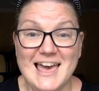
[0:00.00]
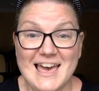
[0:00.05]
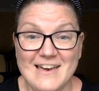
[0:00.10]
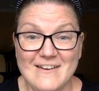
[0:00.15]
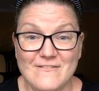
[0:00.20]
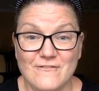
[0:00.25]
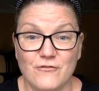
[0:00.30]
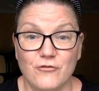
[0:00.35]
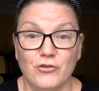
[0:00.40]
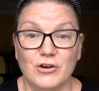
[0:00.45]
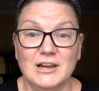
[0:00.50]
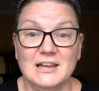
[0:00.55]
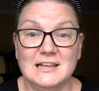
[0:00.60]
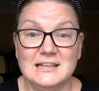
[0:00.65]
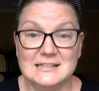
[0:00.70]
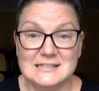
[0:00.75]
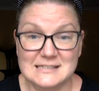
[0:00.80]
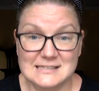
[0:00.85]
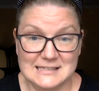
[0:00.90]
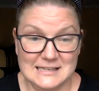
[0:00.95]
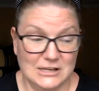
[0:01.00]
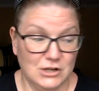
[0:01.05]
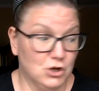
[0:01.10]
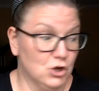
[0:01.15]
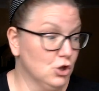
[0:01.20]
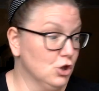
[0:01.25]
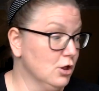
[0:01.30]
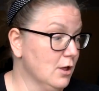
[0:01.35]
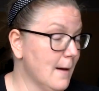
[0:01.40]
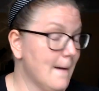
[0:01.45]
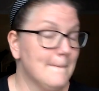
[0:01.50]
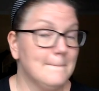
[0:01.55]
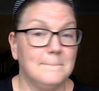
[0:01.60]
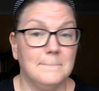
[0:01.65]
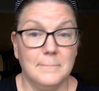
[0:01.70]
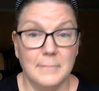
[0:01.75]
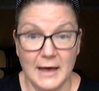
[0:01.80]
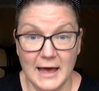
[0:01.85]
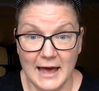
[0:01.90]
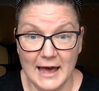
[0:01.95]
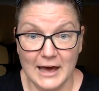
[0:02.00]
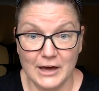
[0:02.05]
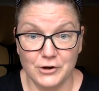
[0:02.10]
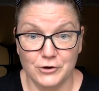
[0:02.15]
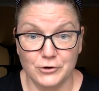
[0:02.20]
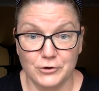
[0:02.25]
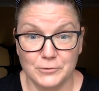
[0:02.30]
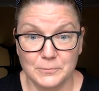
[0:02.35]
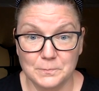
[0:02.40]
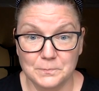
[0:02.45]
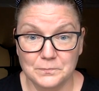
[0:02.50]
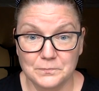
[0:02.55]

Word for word: every single pattern.